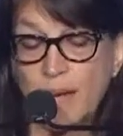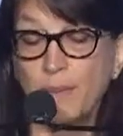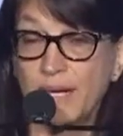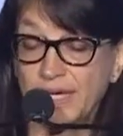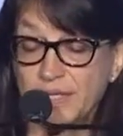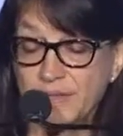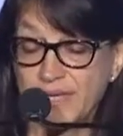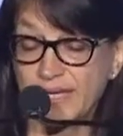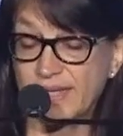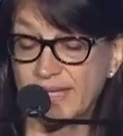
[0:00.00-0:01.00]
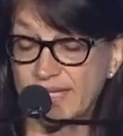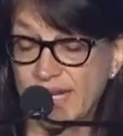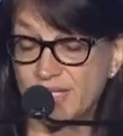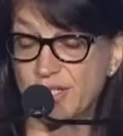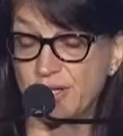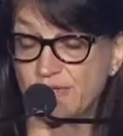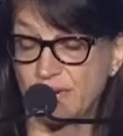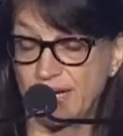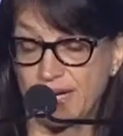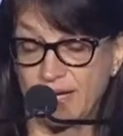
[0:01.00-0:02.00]
But I do think the intention of
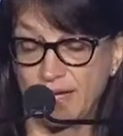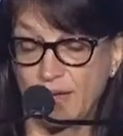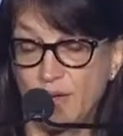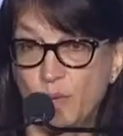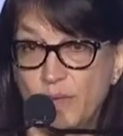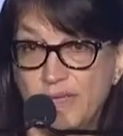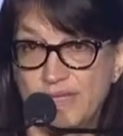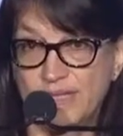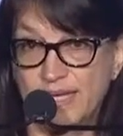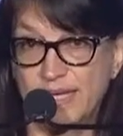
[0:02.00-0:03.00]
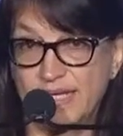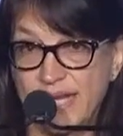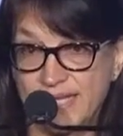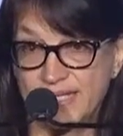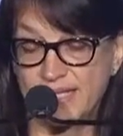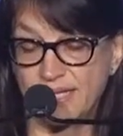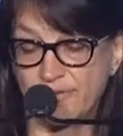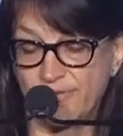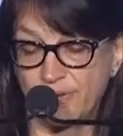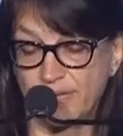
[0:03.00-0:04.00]
writing, with its intensity of
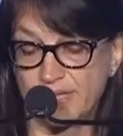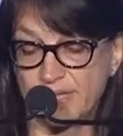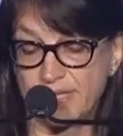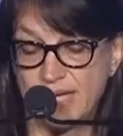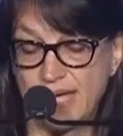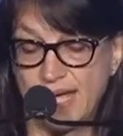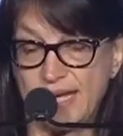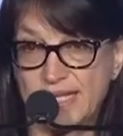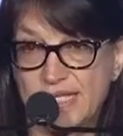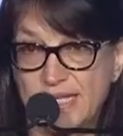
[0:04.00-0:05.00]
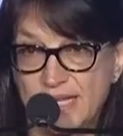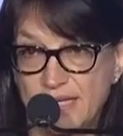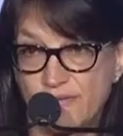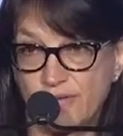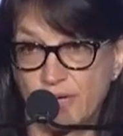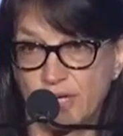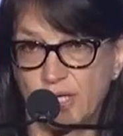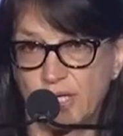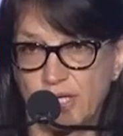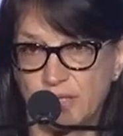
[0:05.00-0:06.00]
focus and its need for a
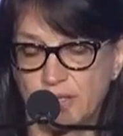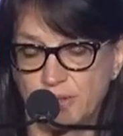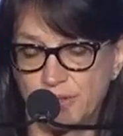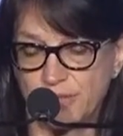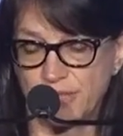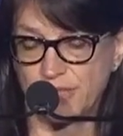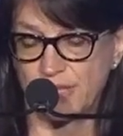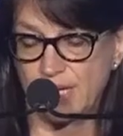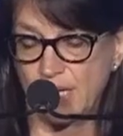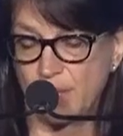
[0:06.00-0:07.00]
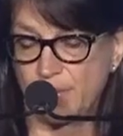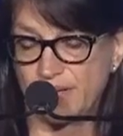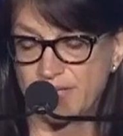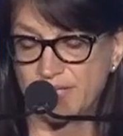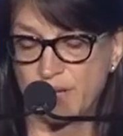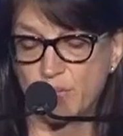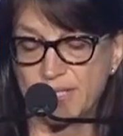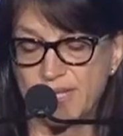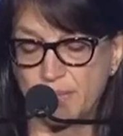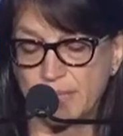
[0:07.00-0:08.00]
conclusion, bears some
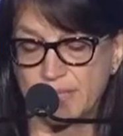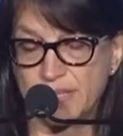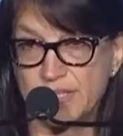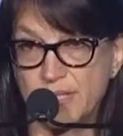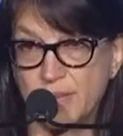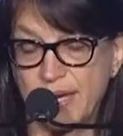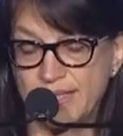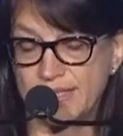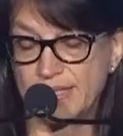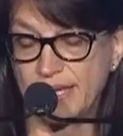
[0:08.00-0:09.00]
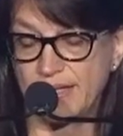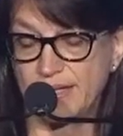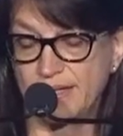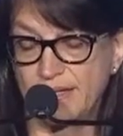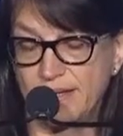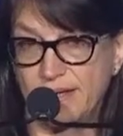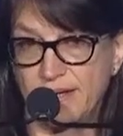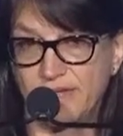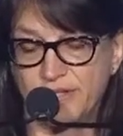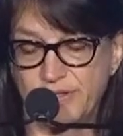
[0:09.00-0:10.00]
resemblance to the mindset
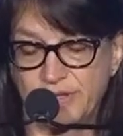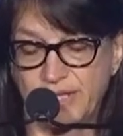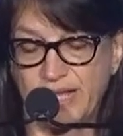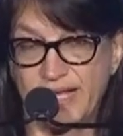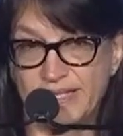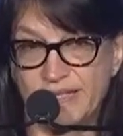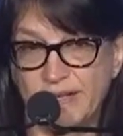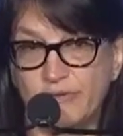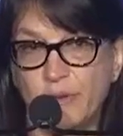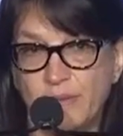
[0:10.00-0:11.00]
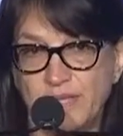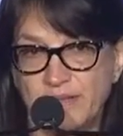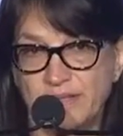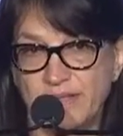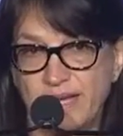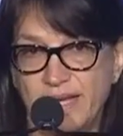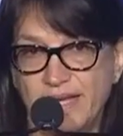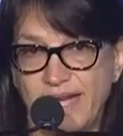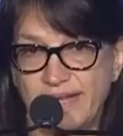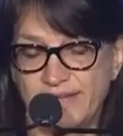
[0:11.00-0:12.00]
of a certain class of criminals and
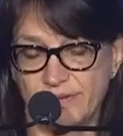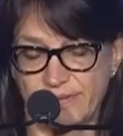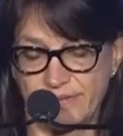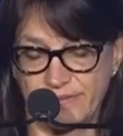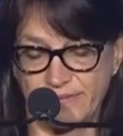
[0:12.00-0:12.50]
gangsters.